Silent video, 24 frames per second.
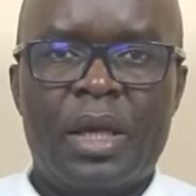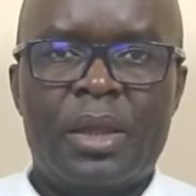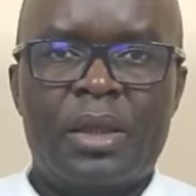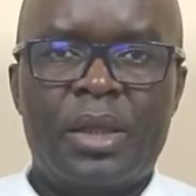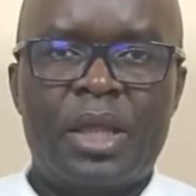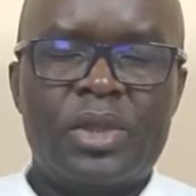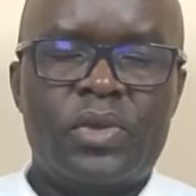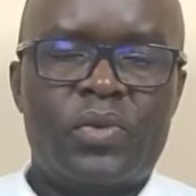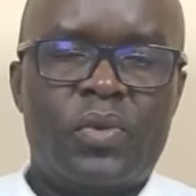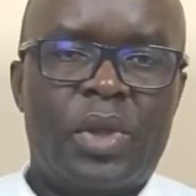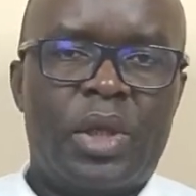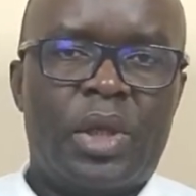
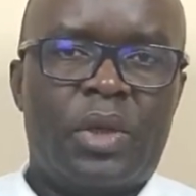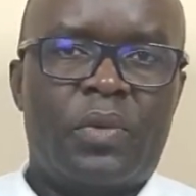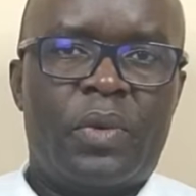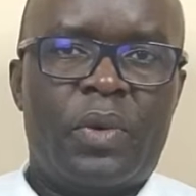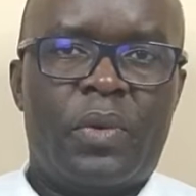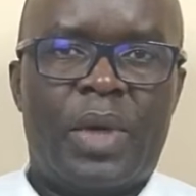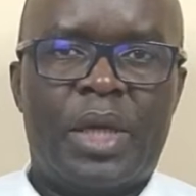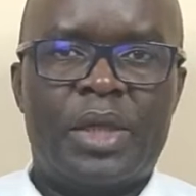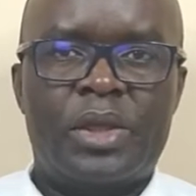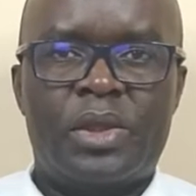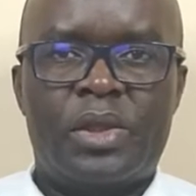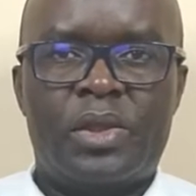This week we
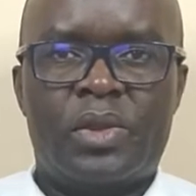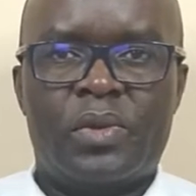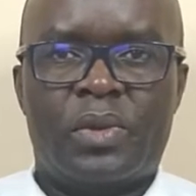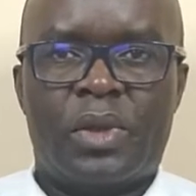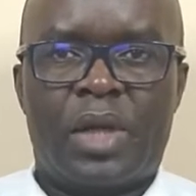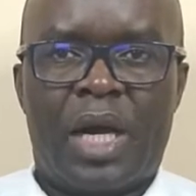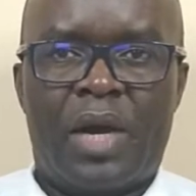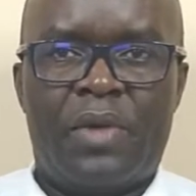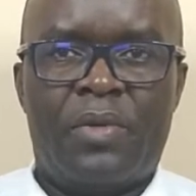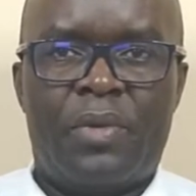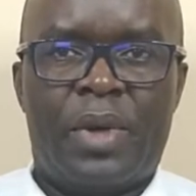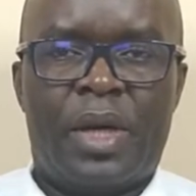want to
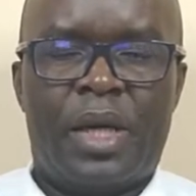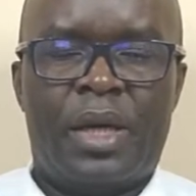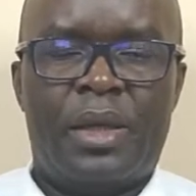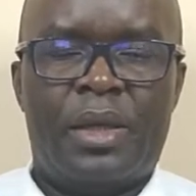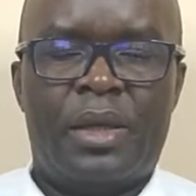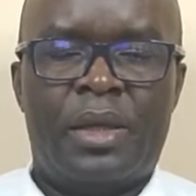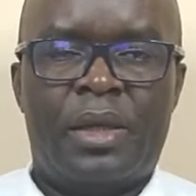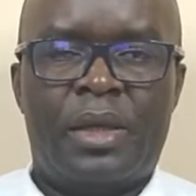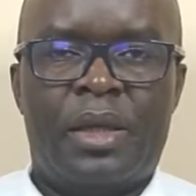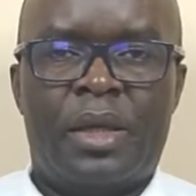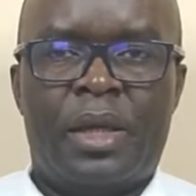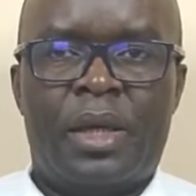cover
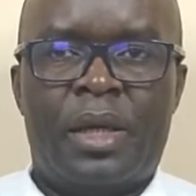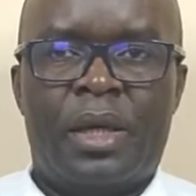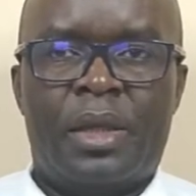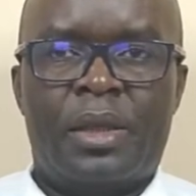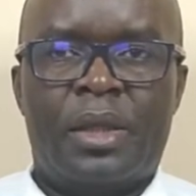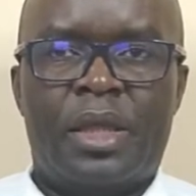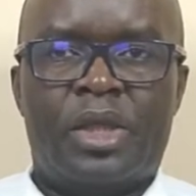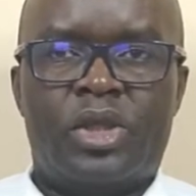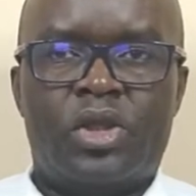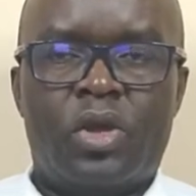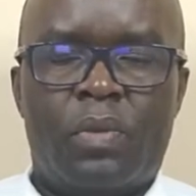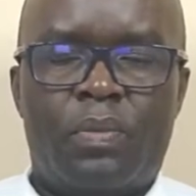
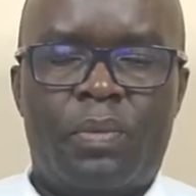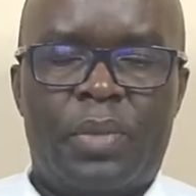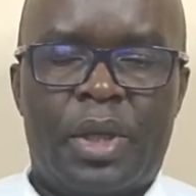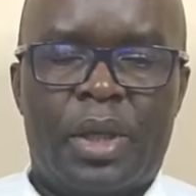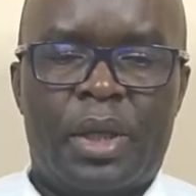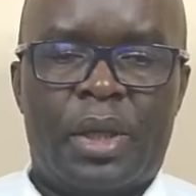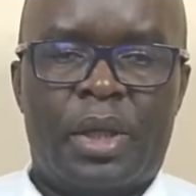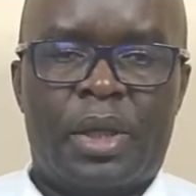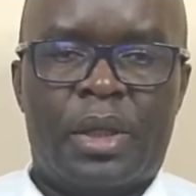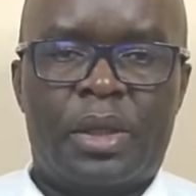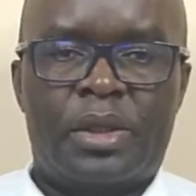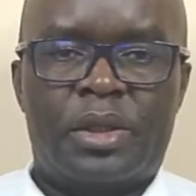the
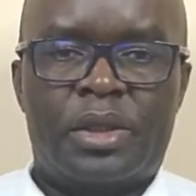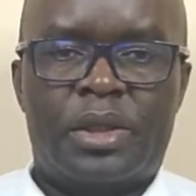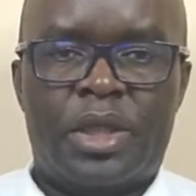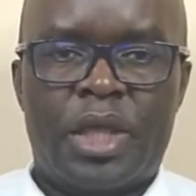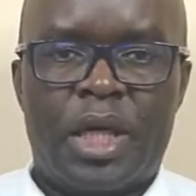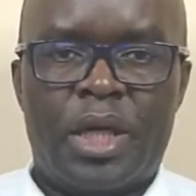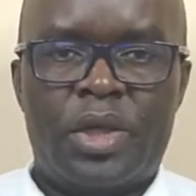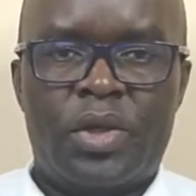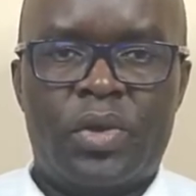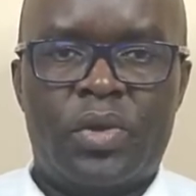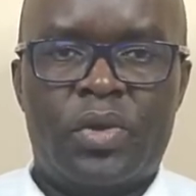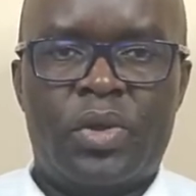topic
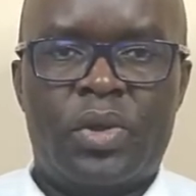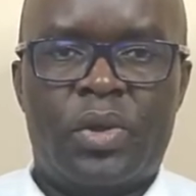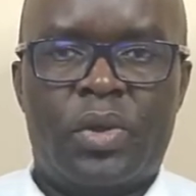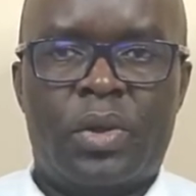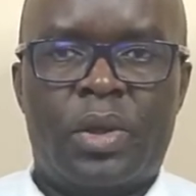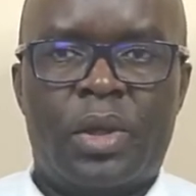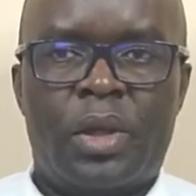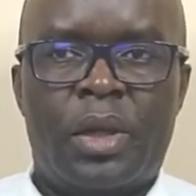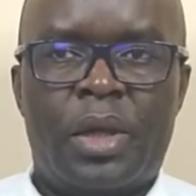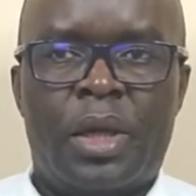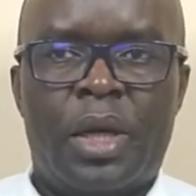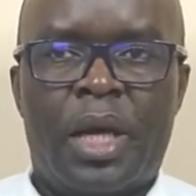trade
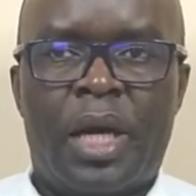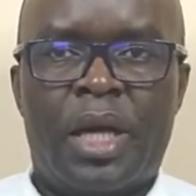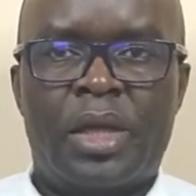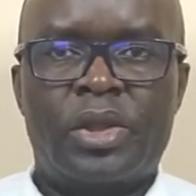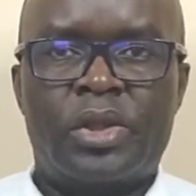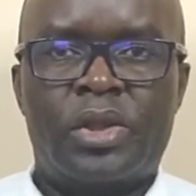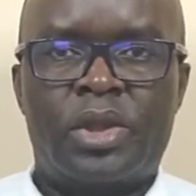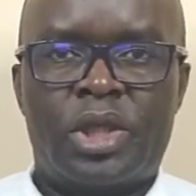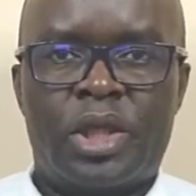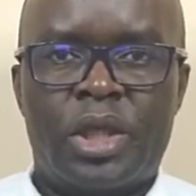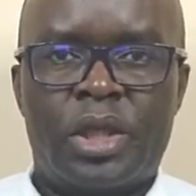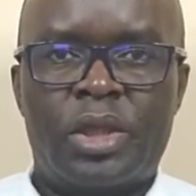union
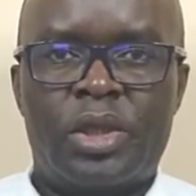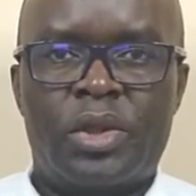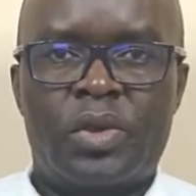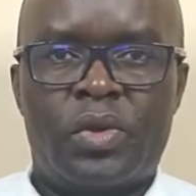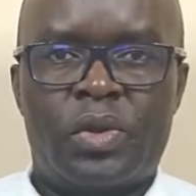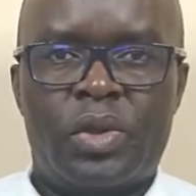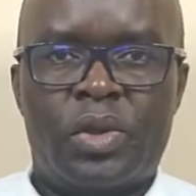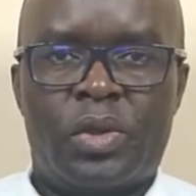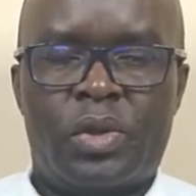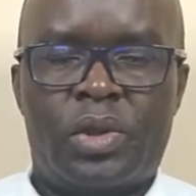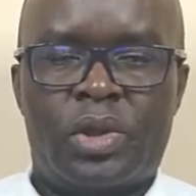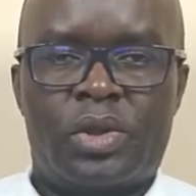and trade
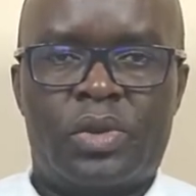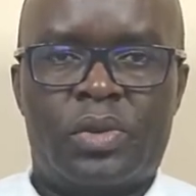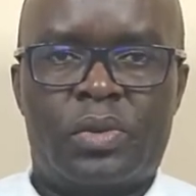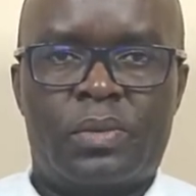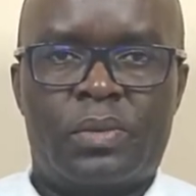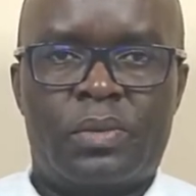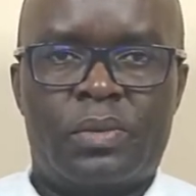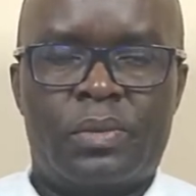unionism.